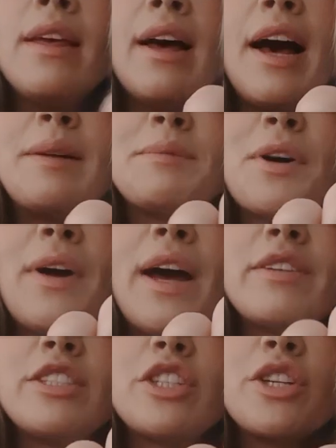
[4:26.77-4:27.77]
um, don't
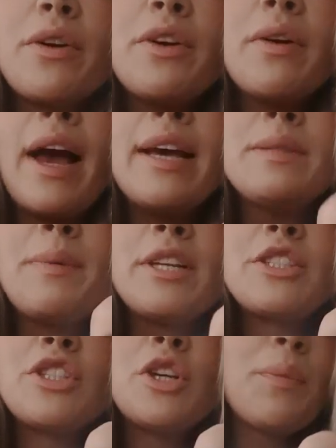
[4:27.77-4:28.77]
have it to show you guys, but
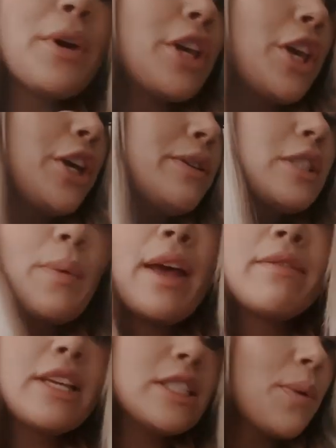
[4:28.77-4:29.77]
it's super cute. So we
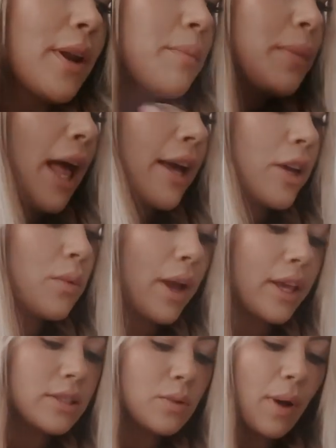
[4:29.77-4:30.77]
have this one in black and
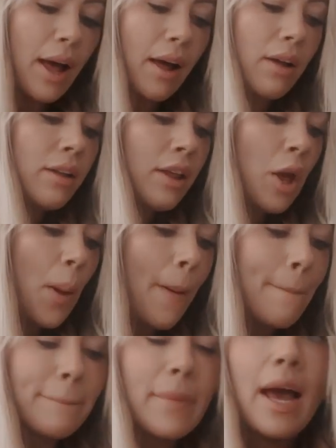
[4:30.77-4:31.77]
white as well.
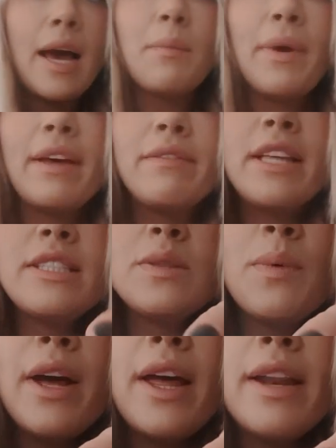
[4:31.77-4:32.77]
Um, we have this
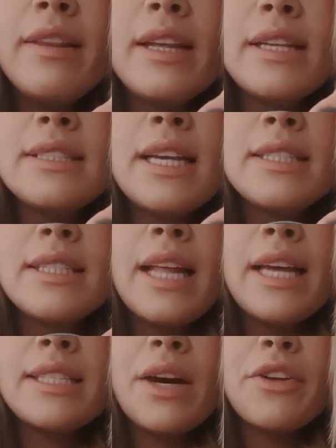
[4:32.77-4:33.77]
one that says
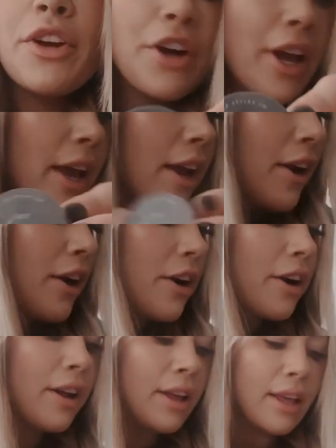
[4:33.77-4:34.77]
let down your
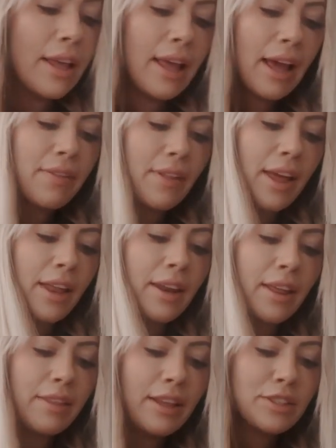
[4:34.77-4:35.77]
hair. And
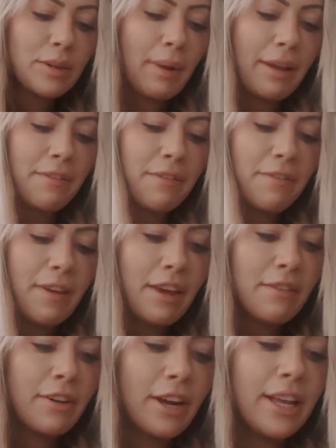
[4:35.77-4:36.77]
then these are my
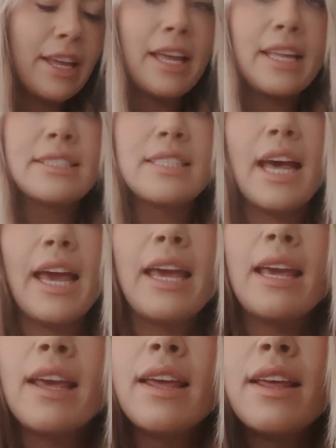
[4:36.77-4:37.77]
favorite. It's
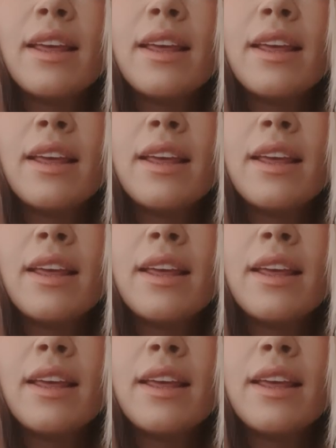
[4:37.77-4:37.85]
like